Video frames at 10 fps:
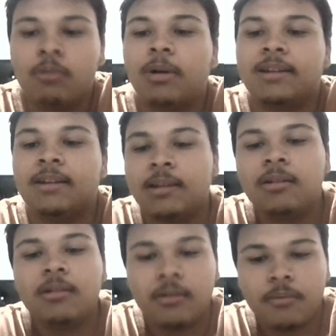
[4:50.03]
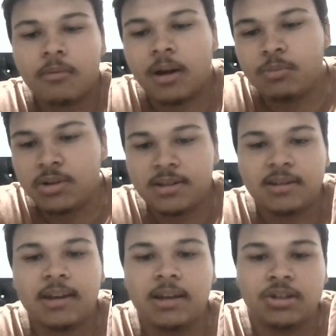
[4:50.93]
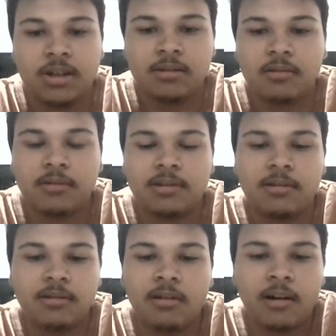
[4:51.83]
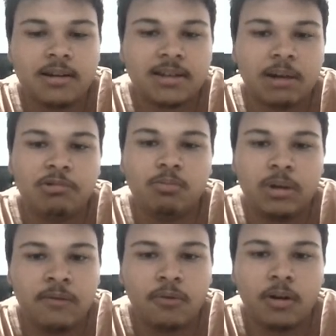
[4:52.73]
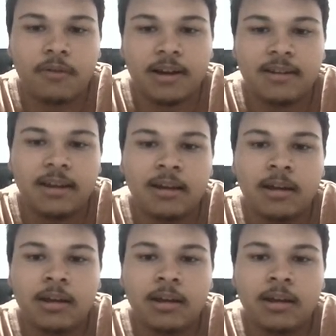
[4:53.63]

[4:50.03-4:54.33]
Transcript: but I'm just saying in general, it can't escape to b4 if I take